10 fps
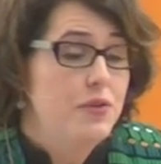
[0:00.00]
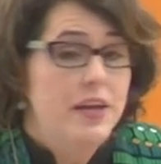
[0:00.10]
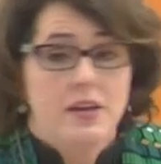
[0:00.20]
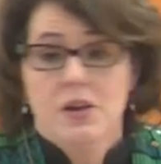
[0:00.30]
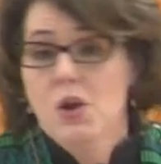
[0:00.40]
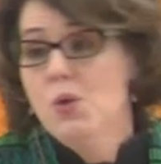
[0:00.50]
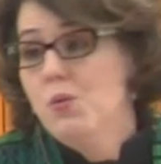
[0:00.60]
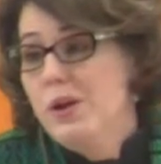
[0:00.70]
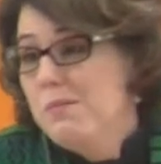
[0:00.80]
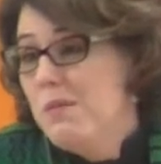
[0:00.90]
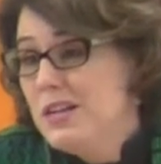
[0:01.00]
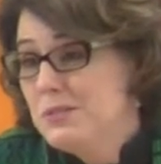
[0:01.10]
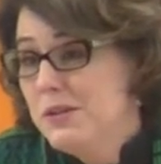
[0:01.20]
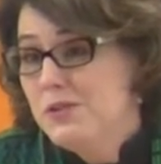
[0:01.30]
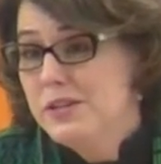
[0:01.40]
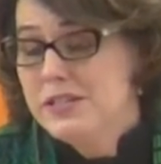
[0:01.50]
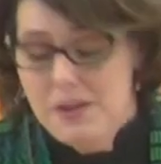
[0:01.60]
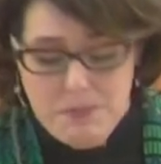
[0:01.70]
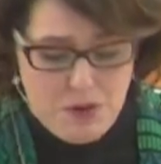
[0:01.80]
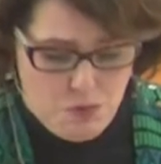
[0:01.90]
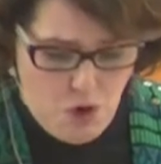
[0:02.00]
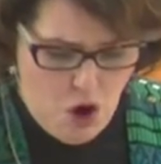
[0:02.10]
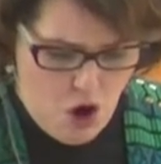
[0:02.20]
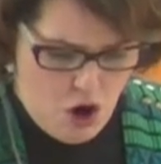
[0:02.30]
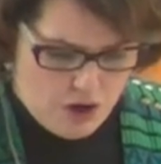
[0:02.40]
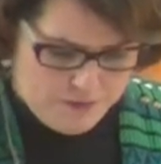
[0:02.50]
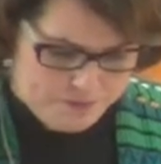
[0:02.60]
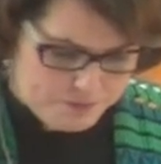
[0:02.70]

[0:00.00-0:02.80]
then we must be doing something wrong.